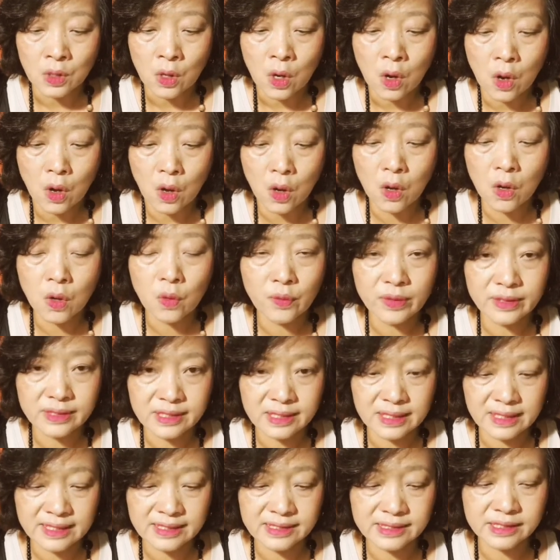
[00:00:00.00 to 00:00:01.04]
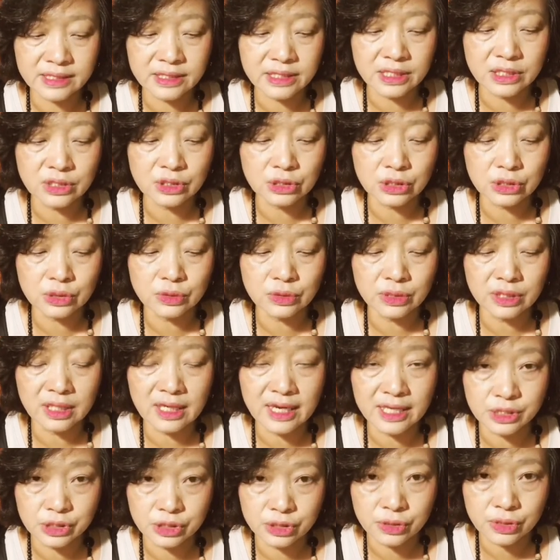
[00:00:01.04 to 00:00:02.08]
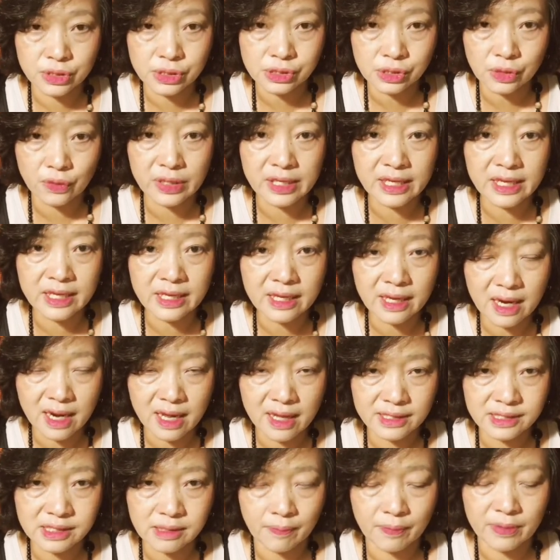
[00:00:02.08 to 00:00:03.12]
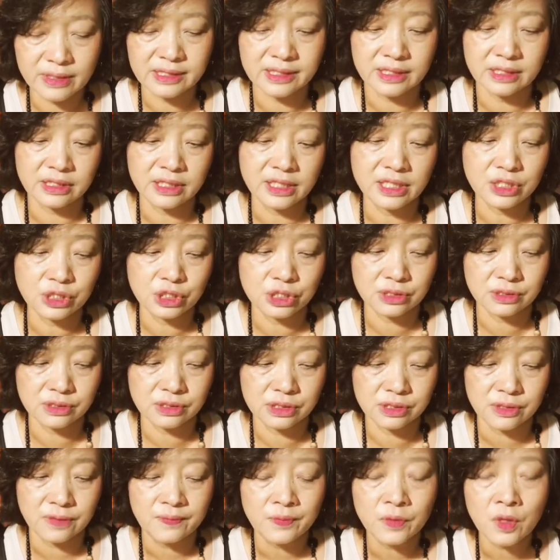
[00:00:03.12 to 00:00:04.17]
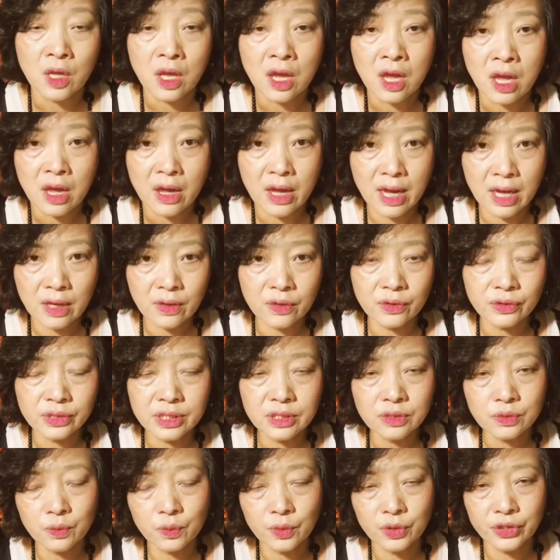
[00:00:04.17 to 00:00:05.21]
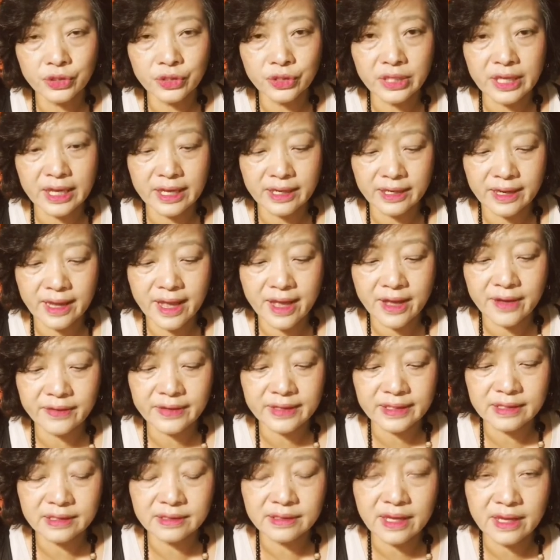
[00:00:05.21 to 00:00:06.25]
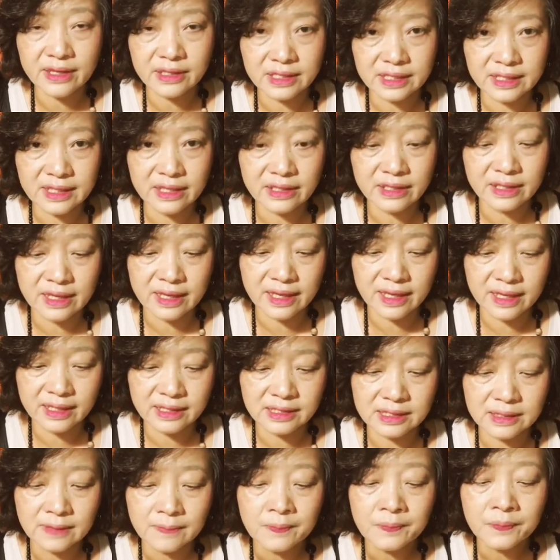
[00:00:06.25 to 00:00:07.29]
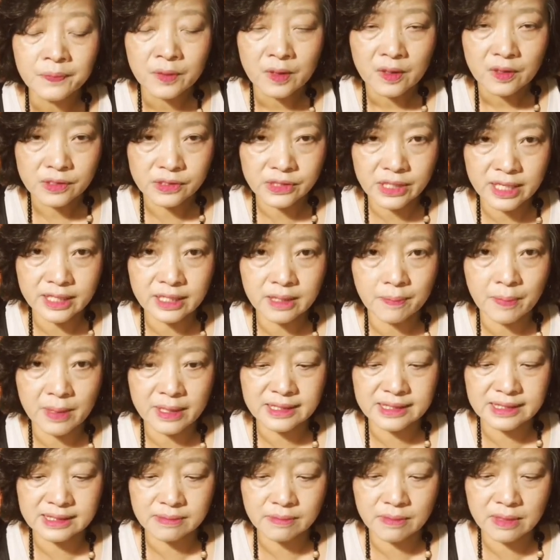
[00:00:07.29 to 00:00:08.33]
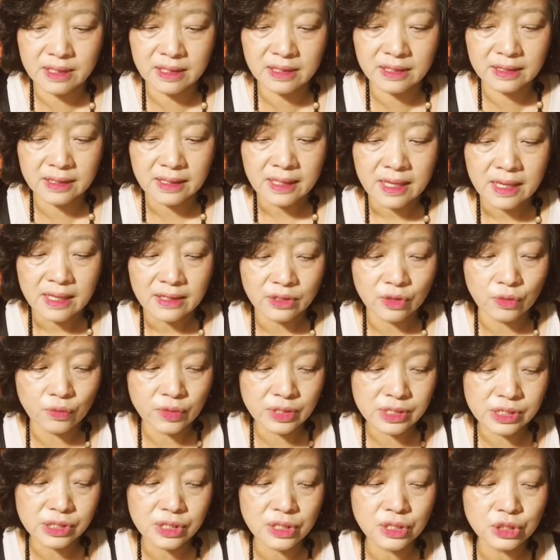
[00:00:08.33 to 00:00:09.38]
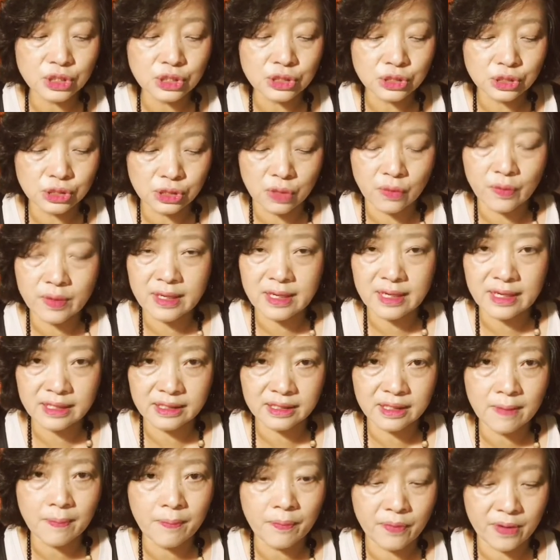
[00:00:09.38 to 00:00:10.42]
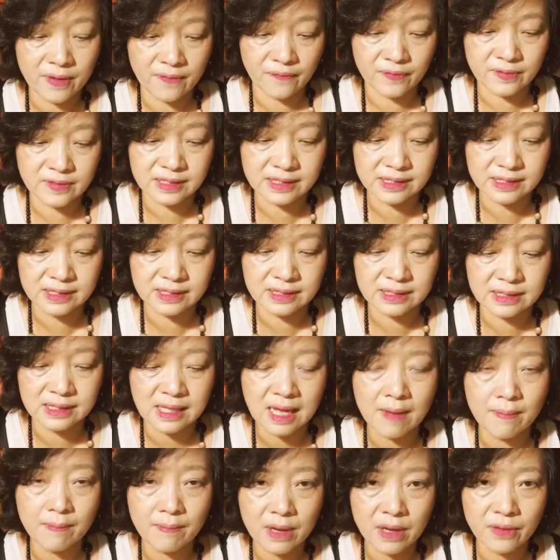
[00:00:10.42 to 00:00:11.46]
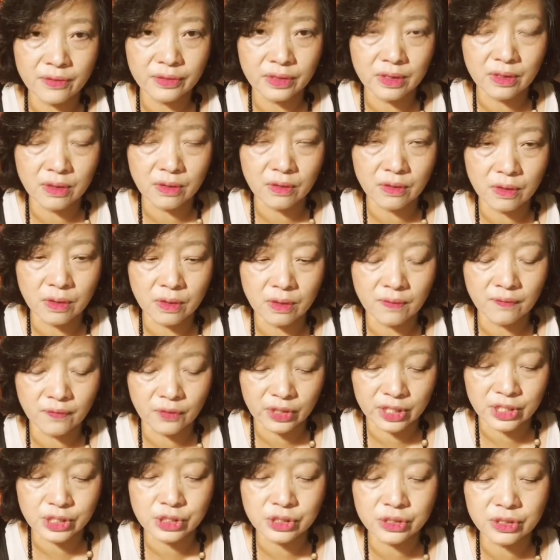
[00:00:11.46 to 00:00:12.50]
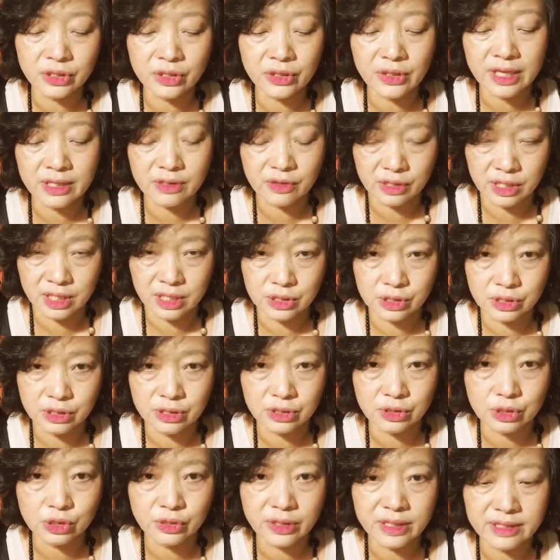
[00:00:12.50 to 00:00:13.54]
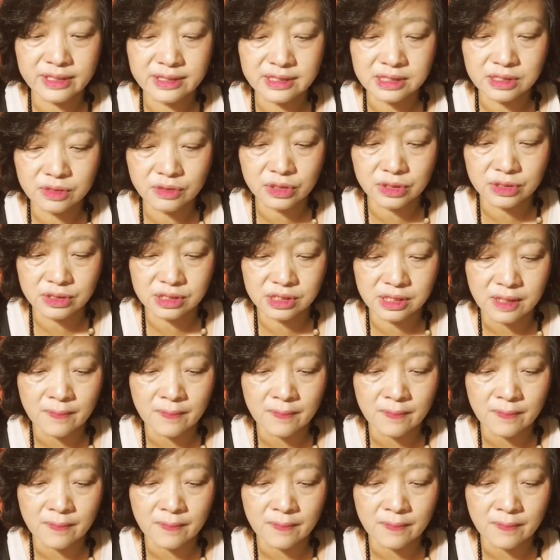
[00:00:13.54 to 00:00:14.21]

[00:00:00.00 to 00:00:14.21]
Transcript: or with listening to the lecturers or in-class presentations. According to Werner et al. in 1998, cited by Smith, the research showing little preferences among the vocational education and training students